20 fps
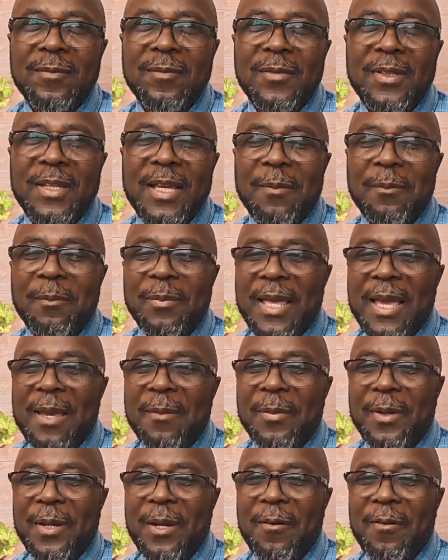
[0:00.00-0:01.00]
We got
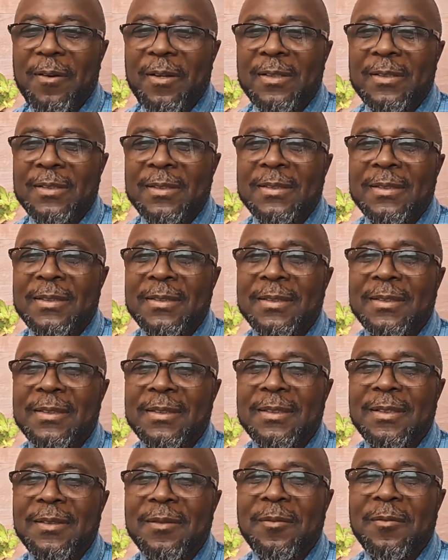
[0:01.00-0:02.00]
blackberries.
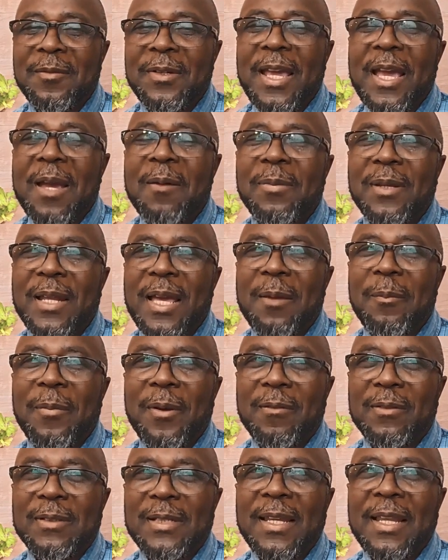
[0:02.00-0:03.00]
We have
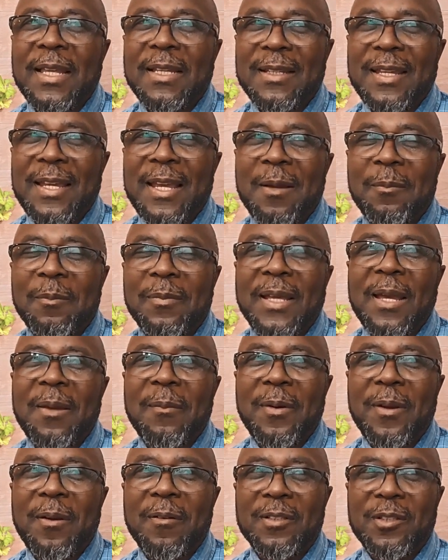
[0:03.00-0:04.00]
blackberries. I like to have
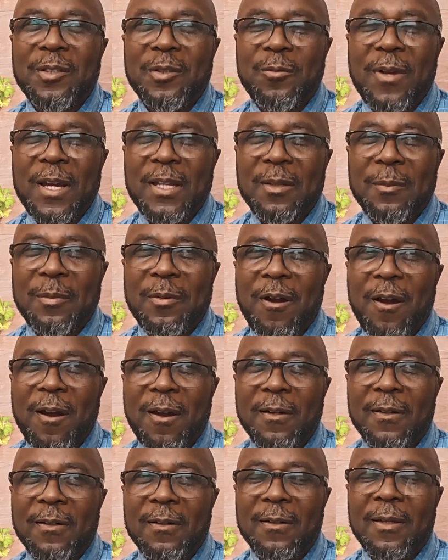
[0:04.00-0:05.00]
blackberries throughout the park.
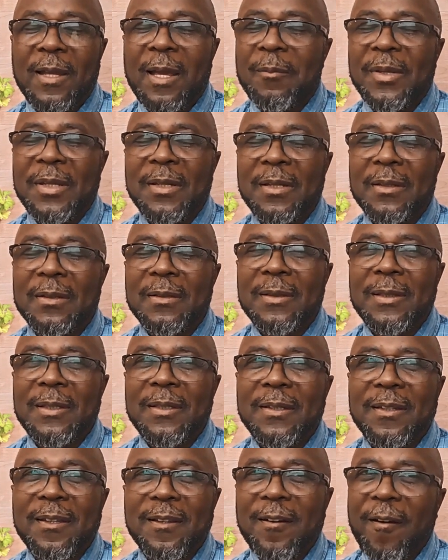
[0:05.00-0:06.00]
I mean
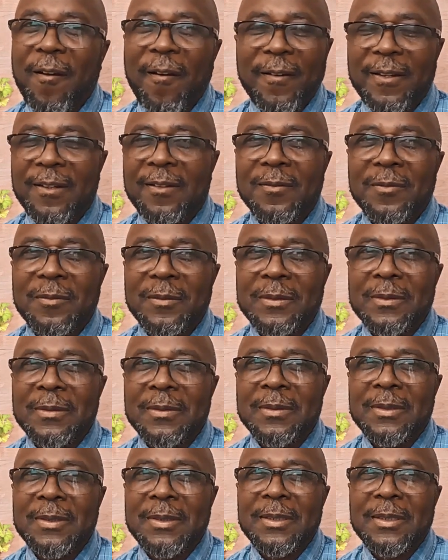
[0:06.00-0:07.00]
the garden.
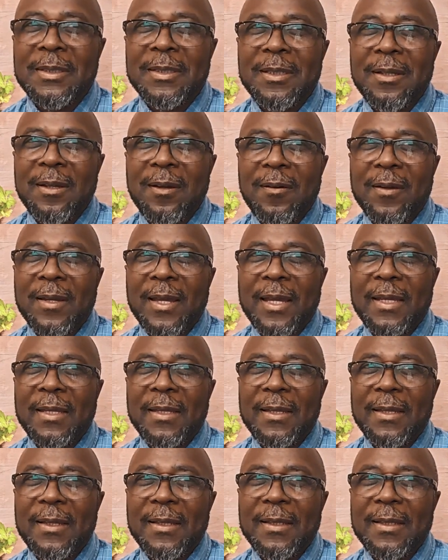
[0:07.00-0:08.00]
Okay.
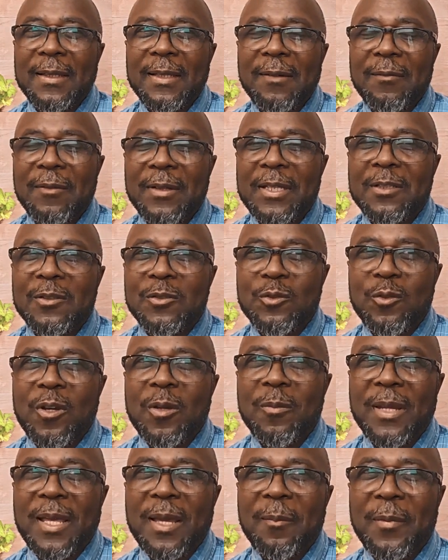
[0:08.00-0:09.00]
We enjoy
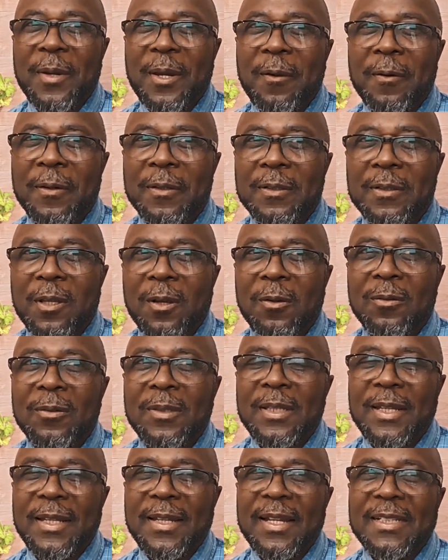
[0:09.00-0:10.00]
blackberries. So
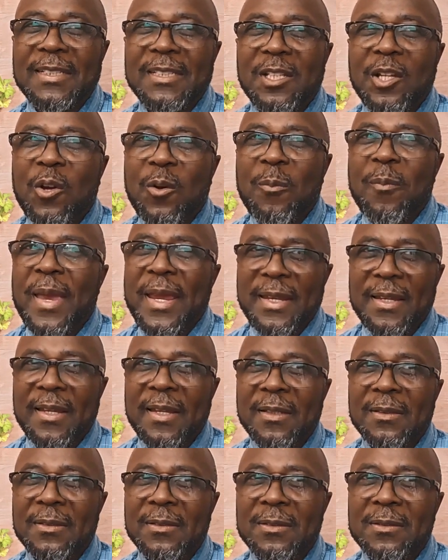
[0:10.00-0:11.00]
that's low
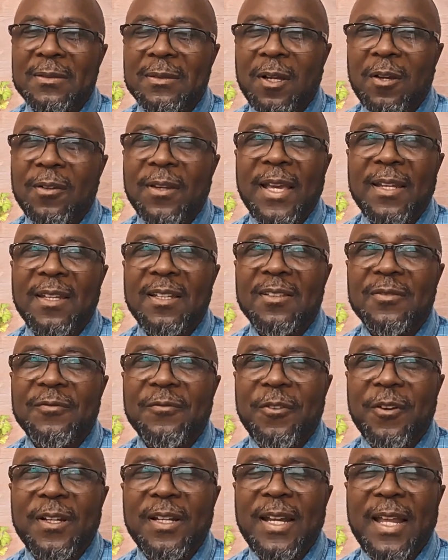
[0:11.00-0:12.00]
maintenance. All you got to do is
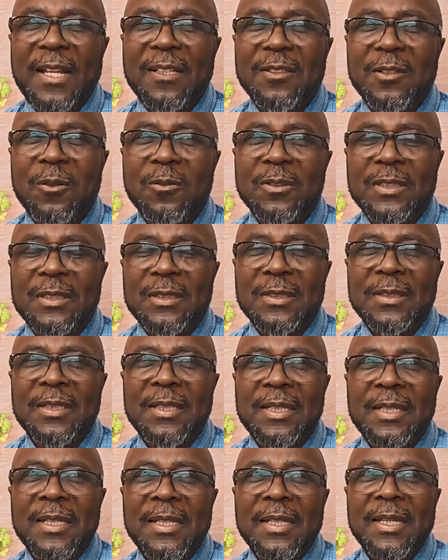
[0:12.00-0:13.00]
fertilize those
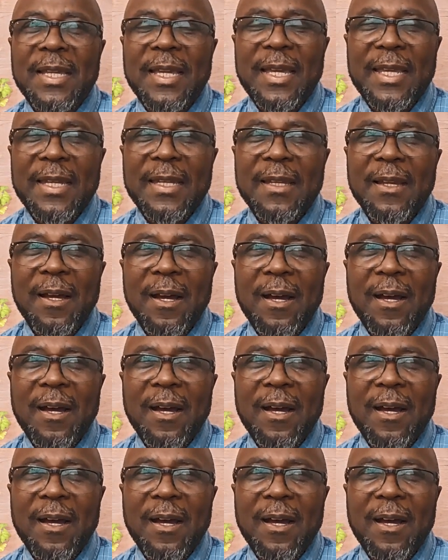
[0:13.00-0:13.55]
and